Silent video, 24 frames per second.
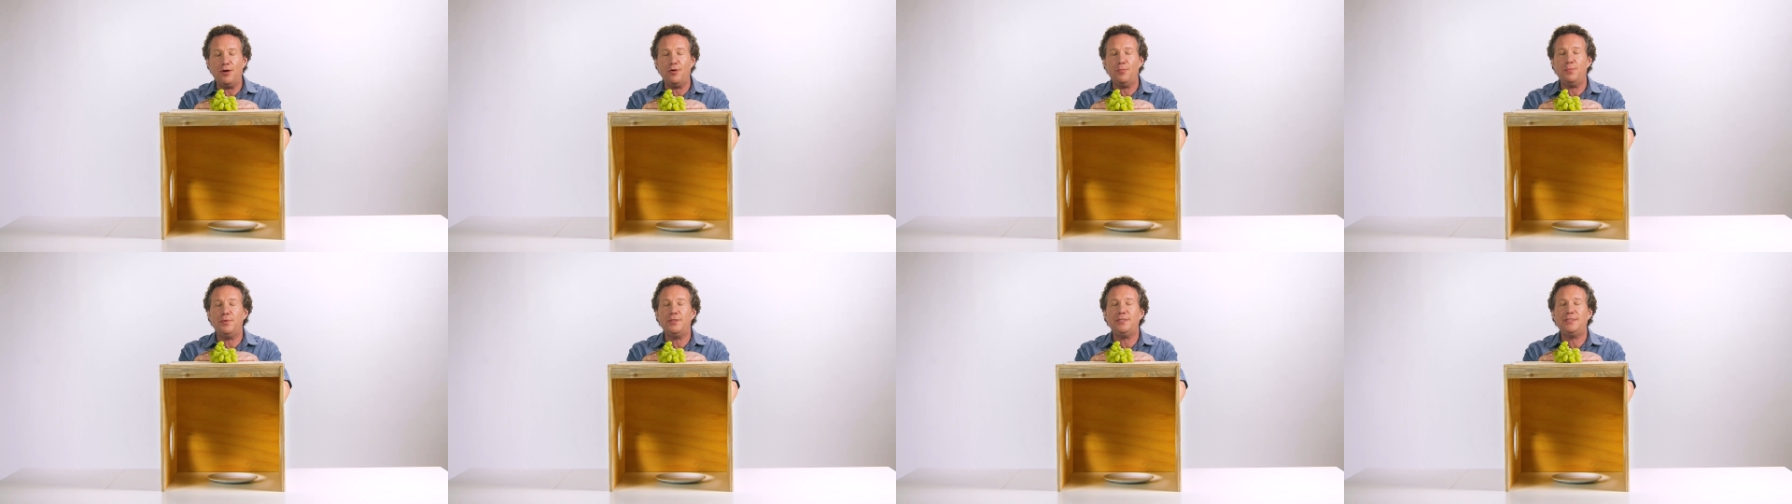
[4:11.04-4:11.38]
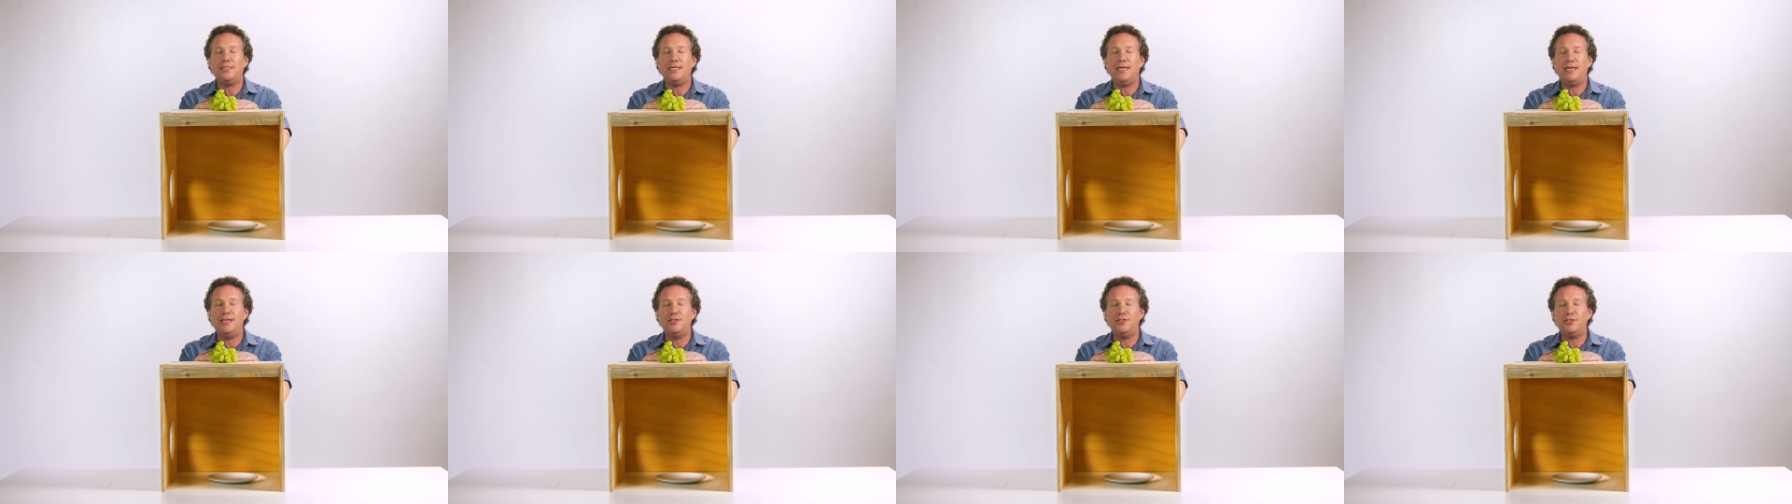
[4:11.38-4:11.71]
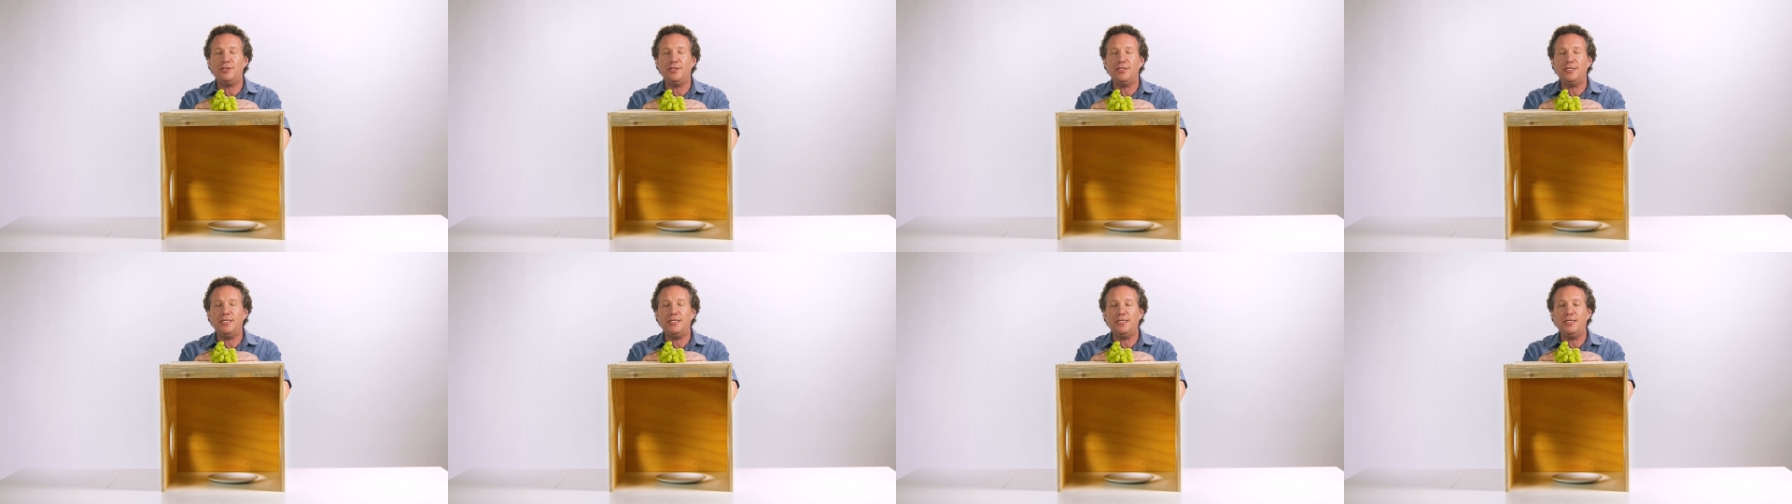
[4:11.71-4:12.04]
are
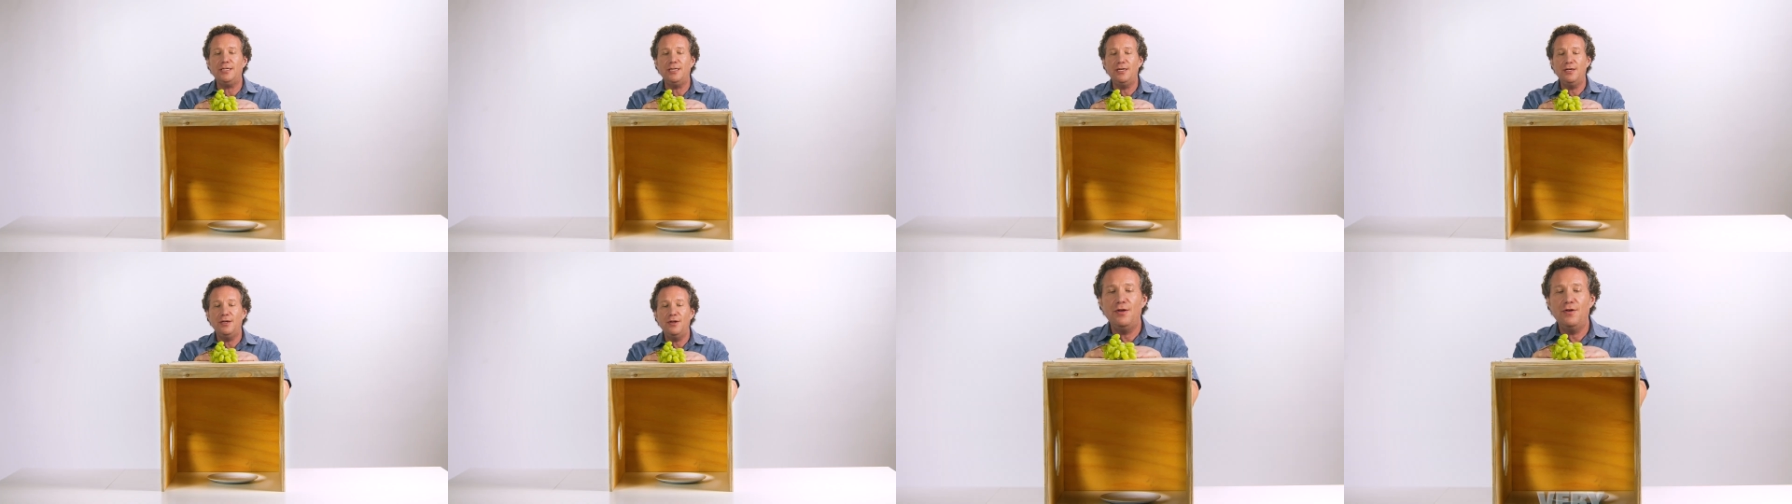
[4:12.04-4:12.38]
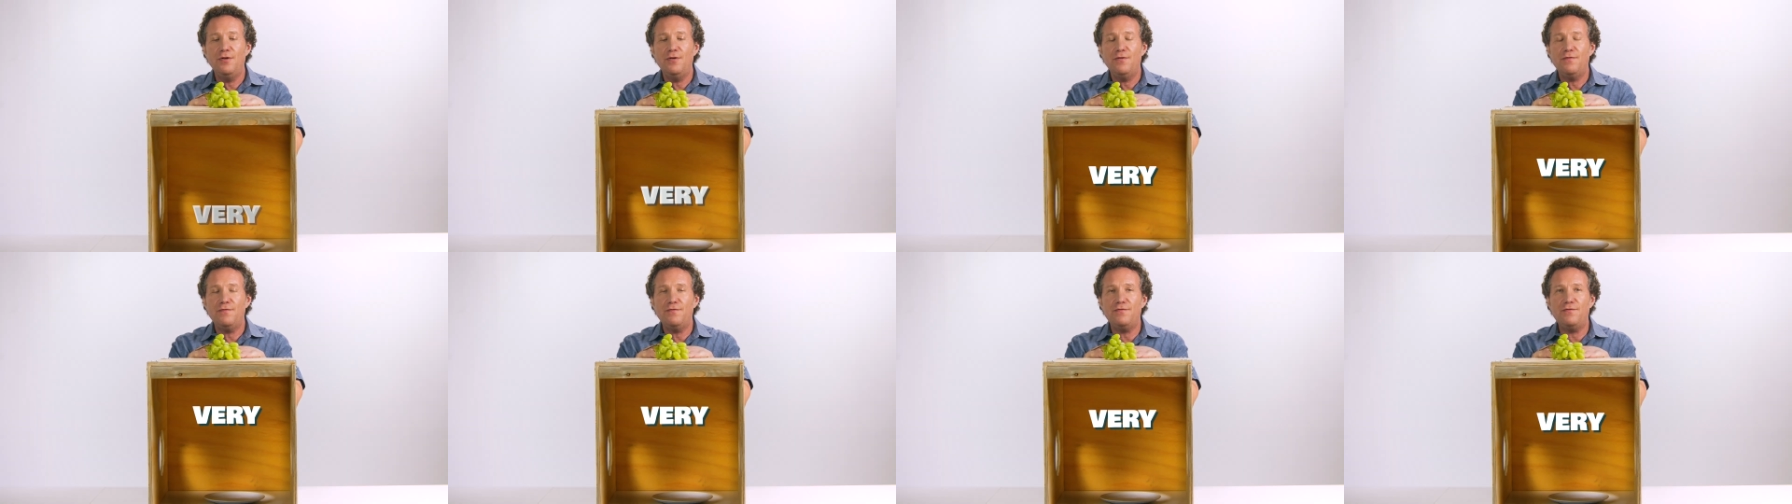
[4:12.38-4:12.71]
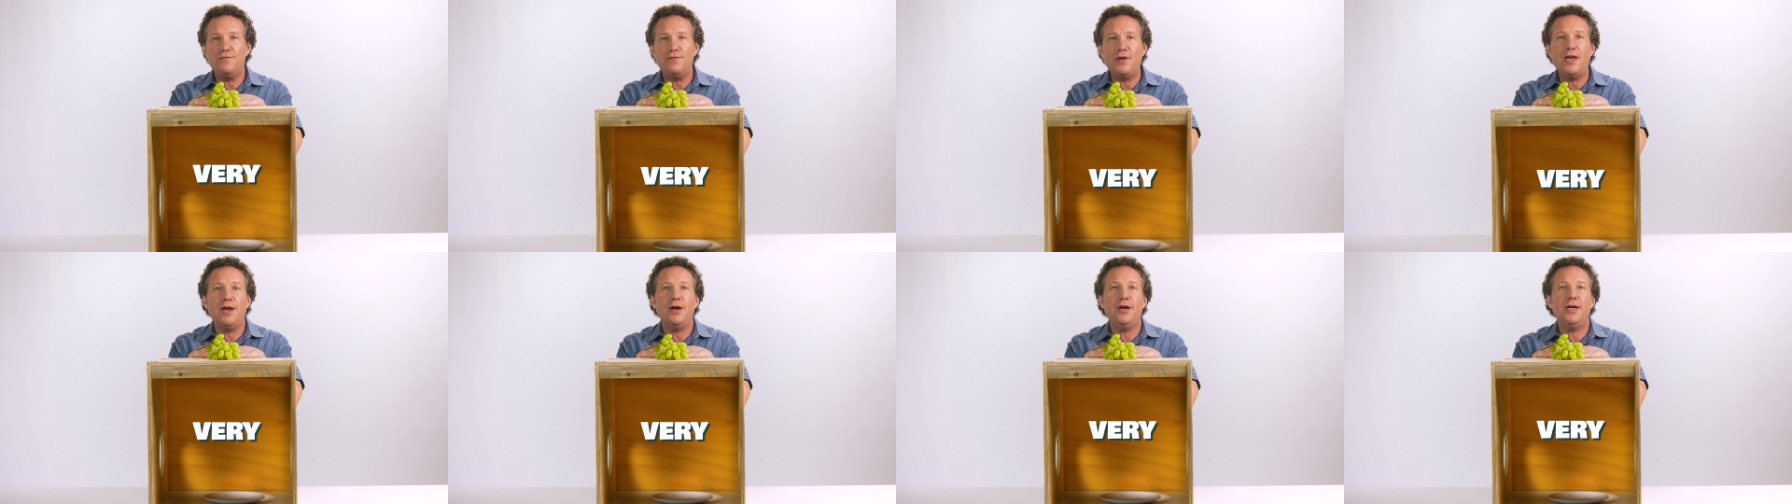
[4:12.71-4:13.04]
potentially
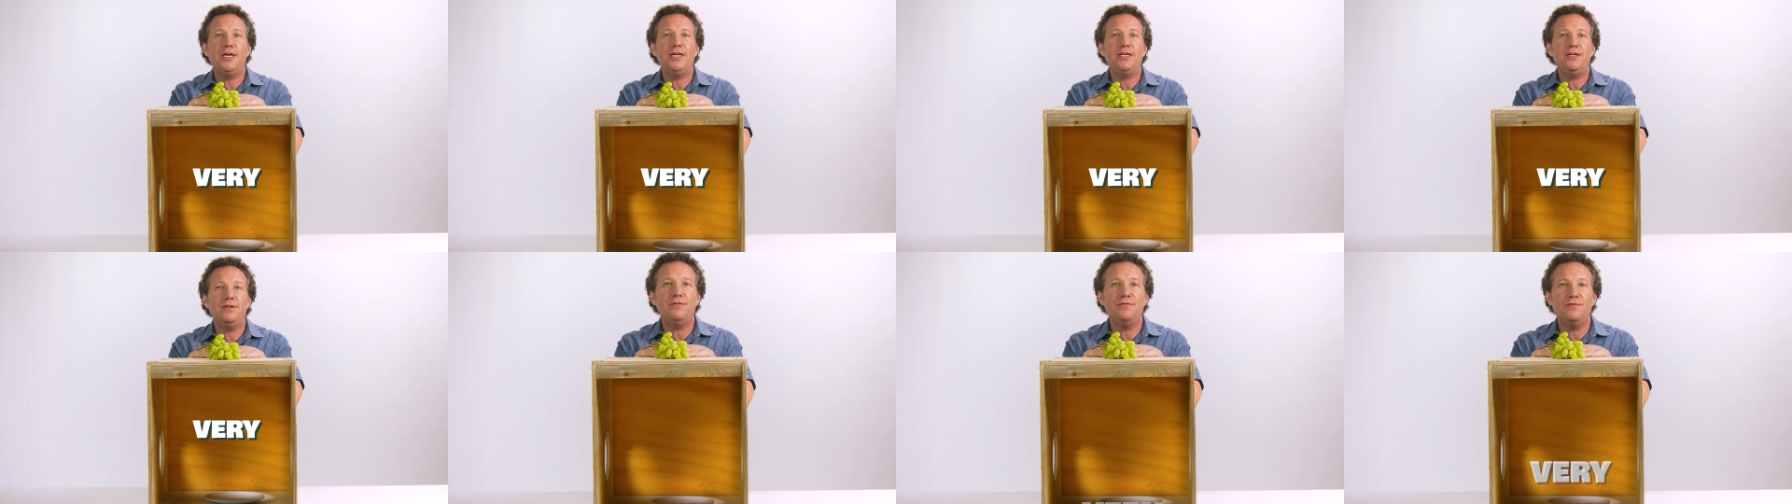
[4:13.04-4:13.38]
very,